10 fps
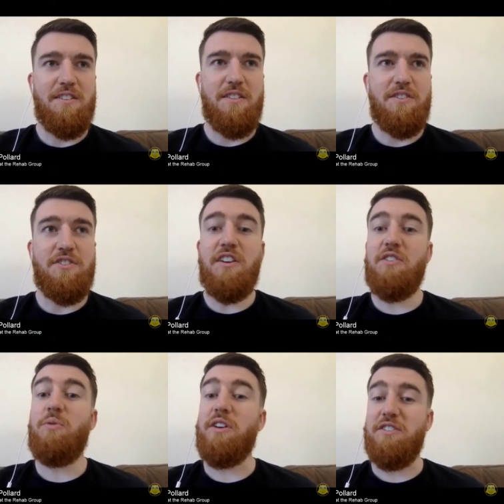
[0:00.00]
share
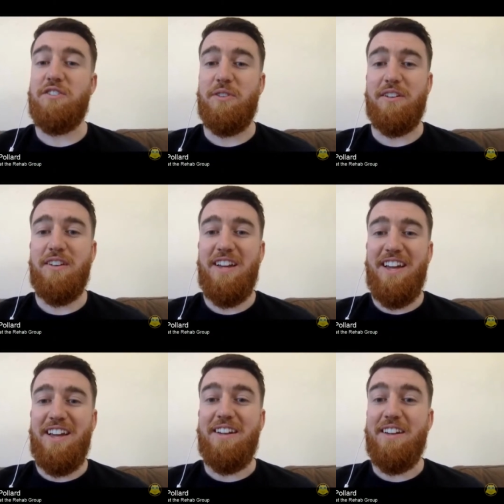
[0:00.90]
what you're doing
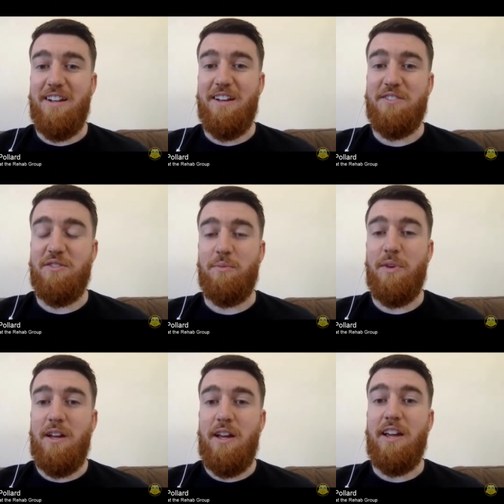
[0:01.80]
in a classroom,
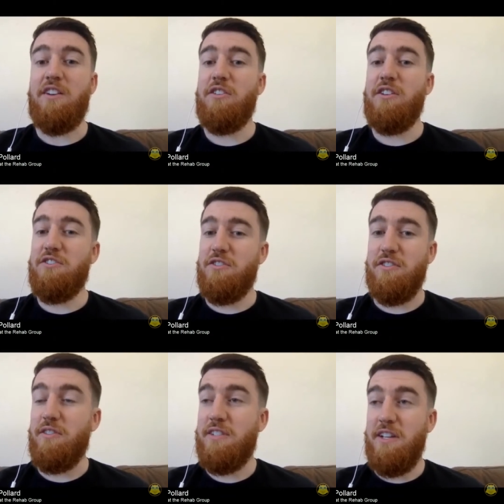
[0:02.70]
encourage
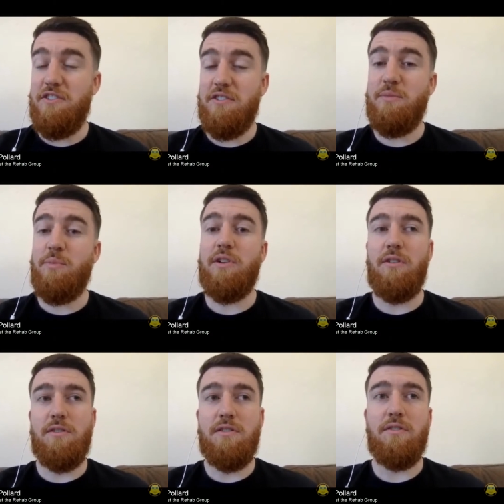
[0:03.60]
other teachers, but
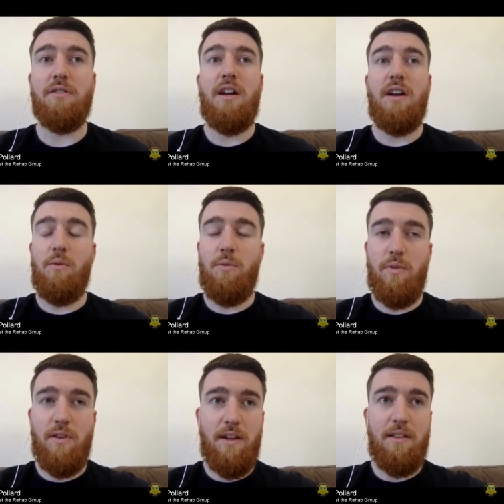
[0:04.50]
also
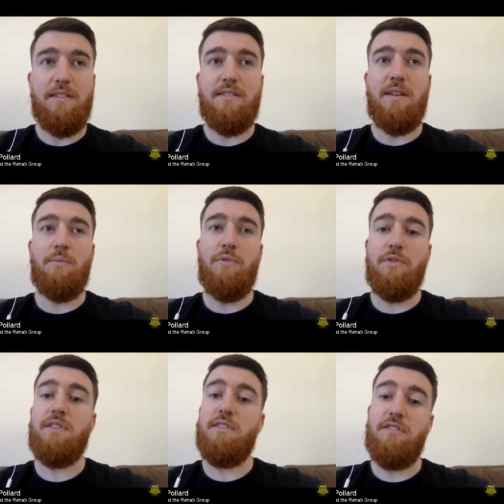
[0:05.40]
in the same
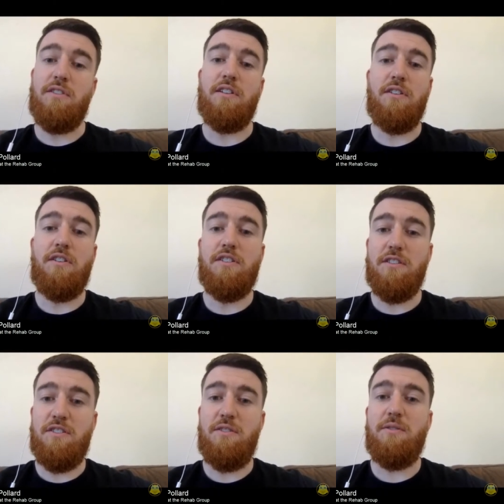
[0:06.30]
process, you're encouraging
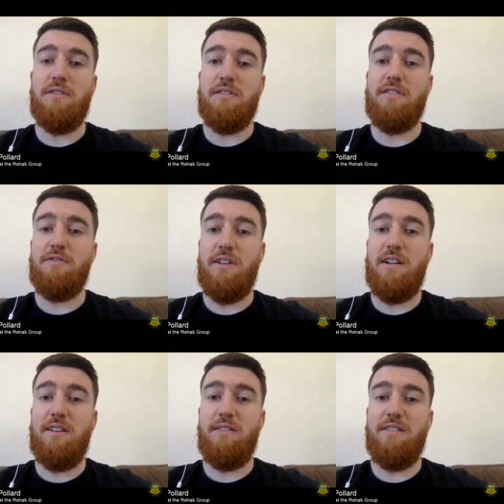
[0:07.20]
students to
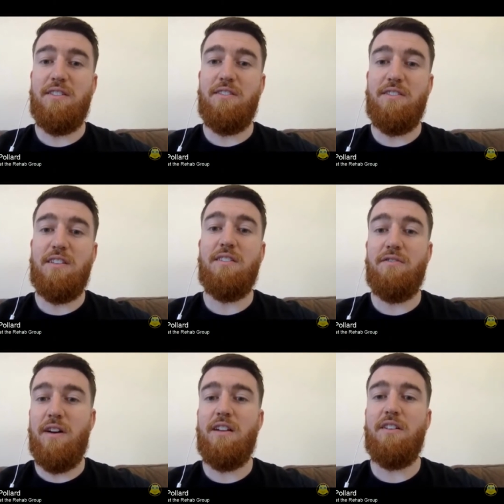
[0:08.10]
really see the
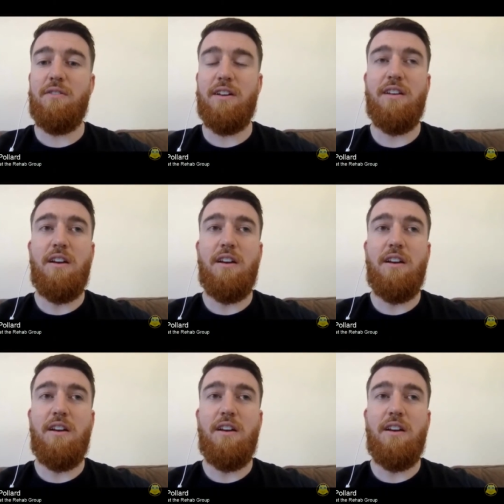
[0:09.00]
value that,